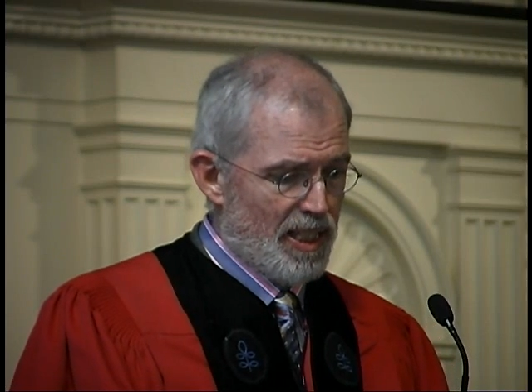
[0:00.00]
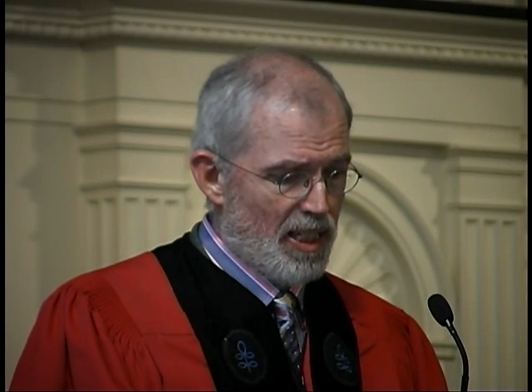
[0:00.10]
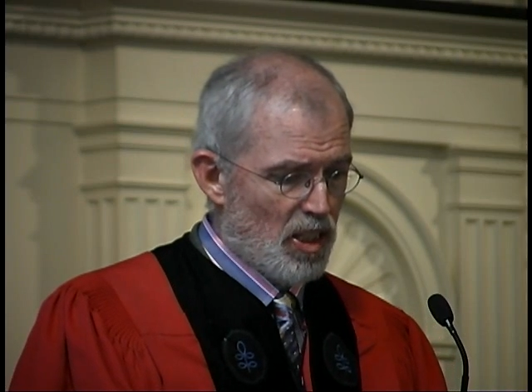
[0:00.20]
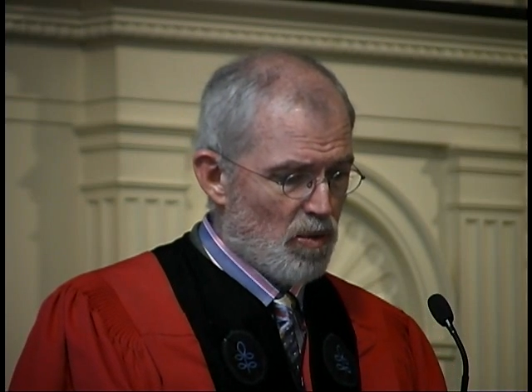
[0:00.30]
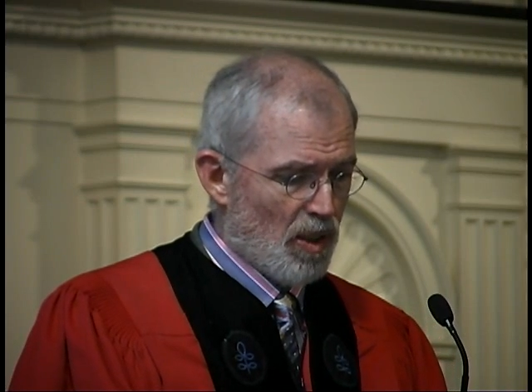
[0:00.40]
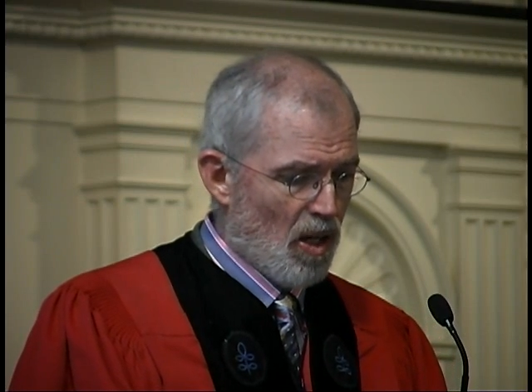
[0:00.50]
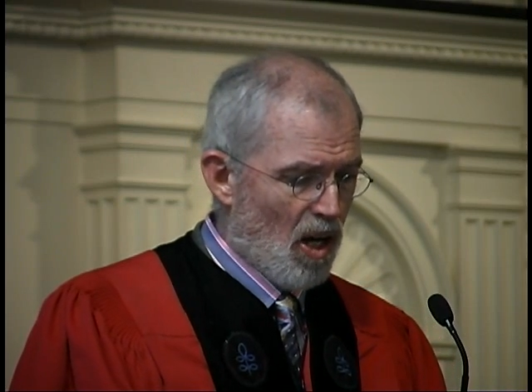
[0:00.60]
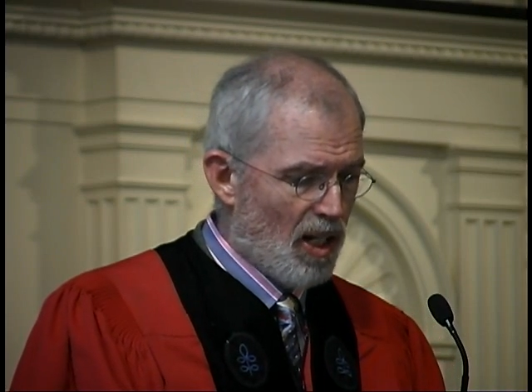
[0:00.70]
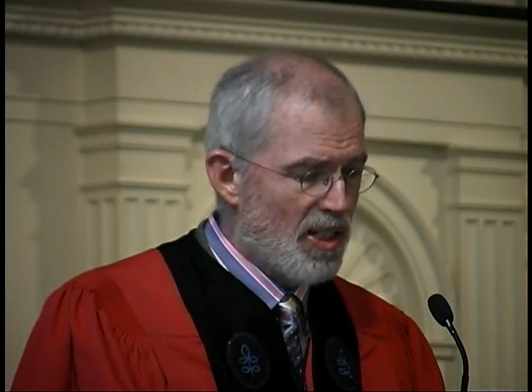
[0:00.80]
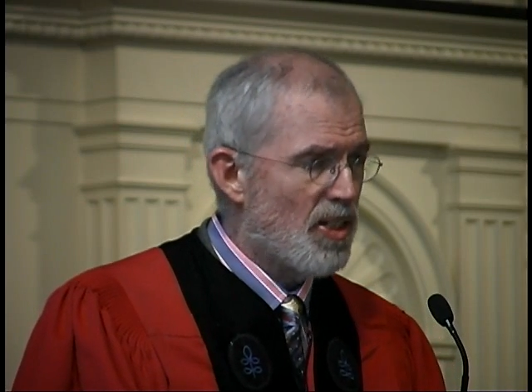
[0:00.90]
Jesus
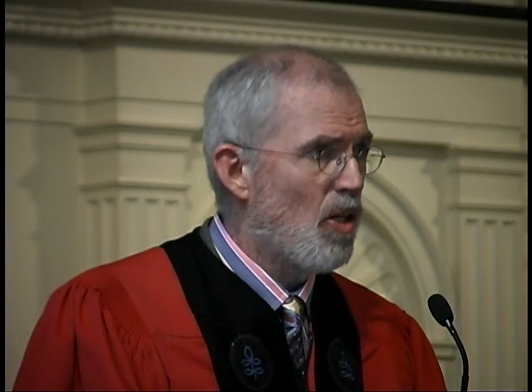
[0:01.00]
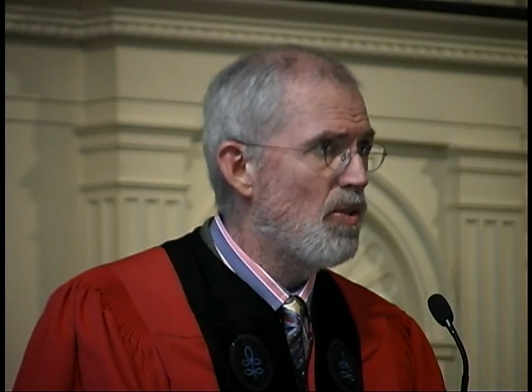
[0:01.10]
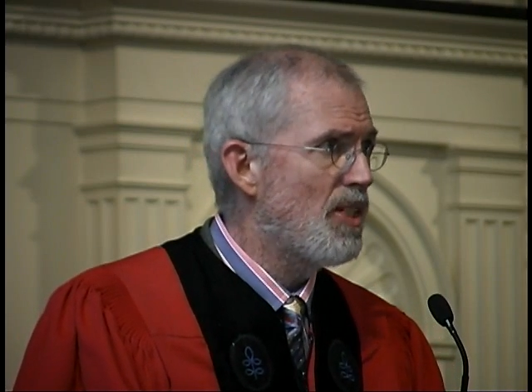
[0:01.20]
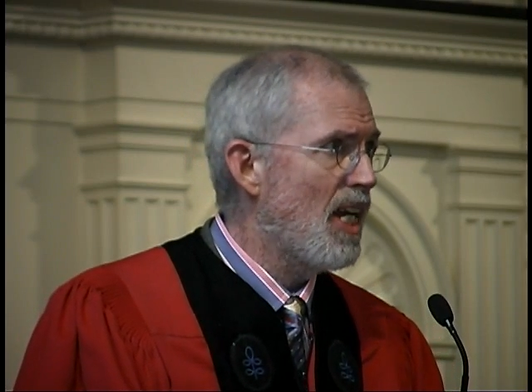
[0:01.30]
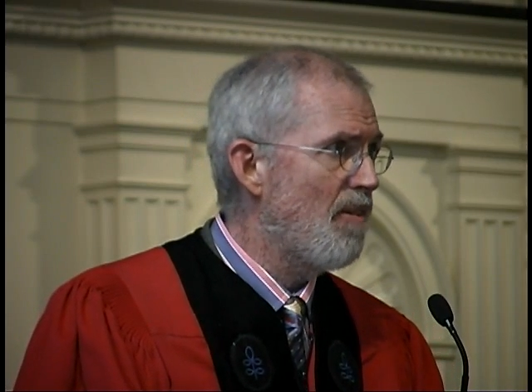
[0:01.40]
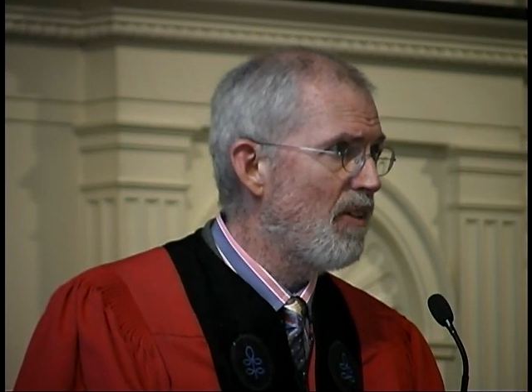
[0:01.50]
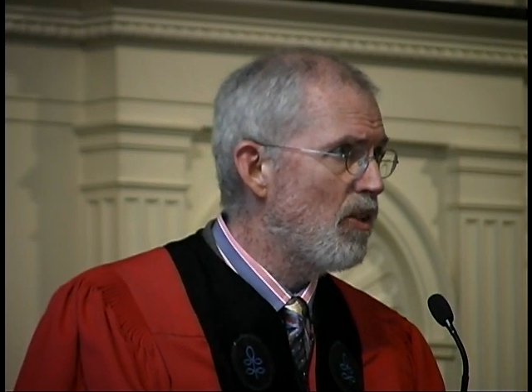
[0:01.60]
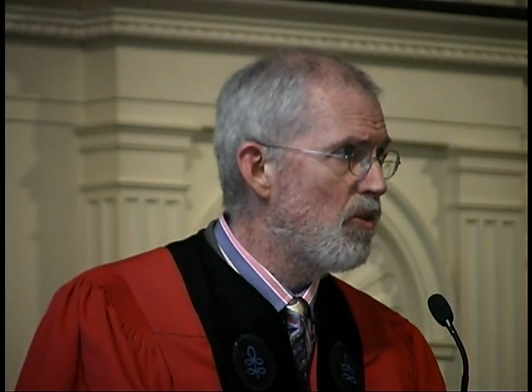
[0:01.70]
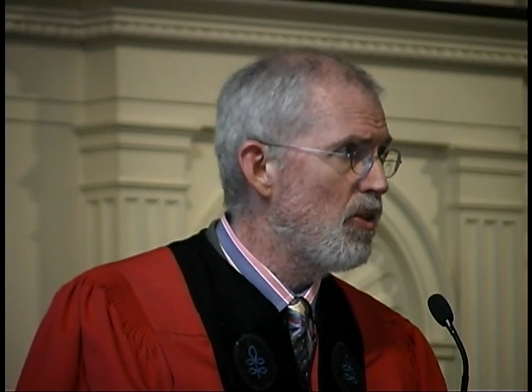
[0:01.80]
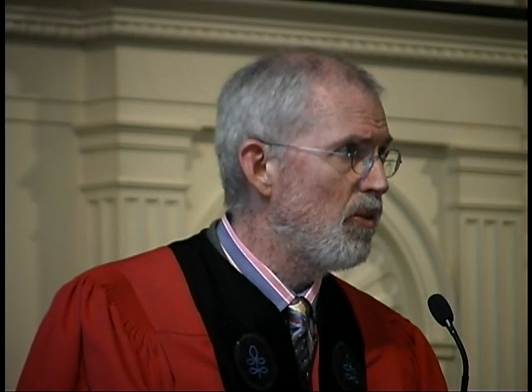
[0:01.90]
recalled his own
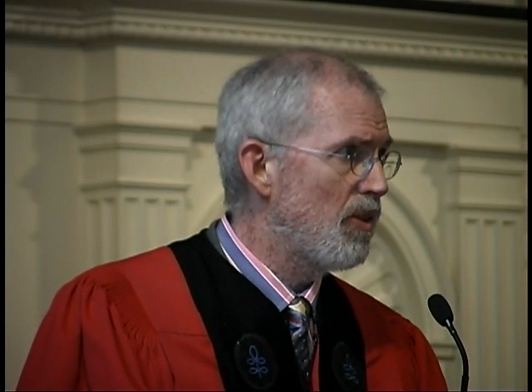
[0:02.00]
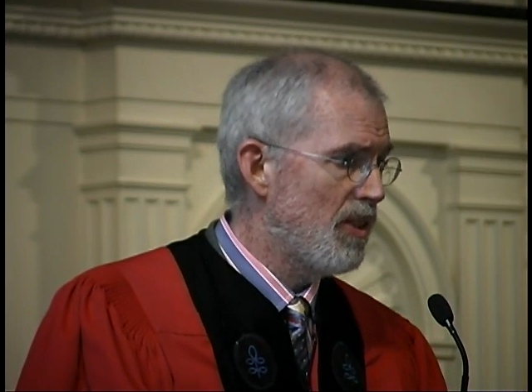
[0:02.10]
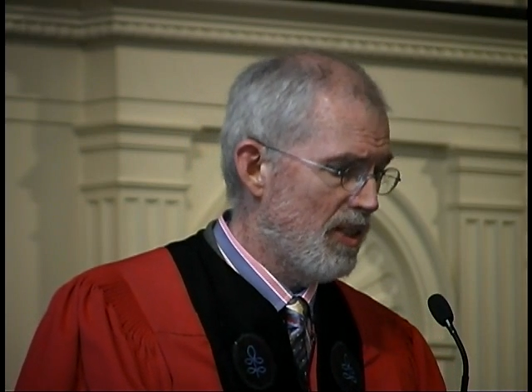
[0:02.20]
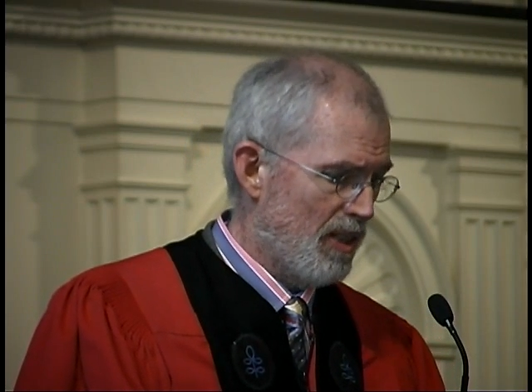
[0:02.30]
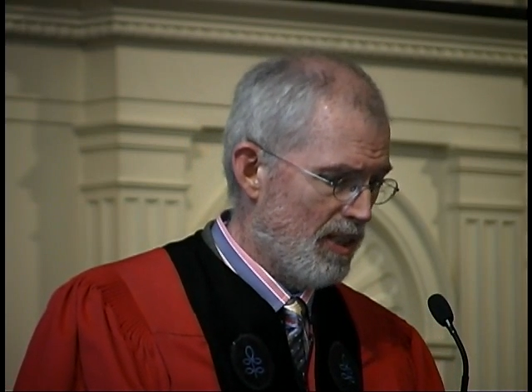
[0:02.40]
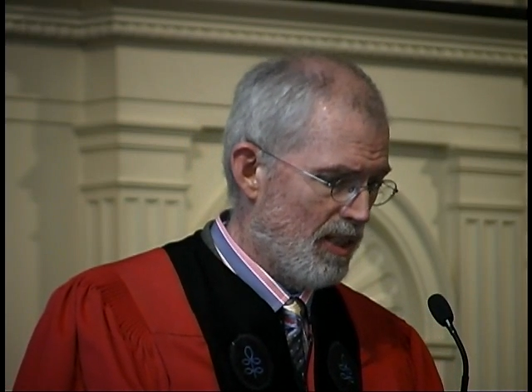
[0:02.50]
saving truth.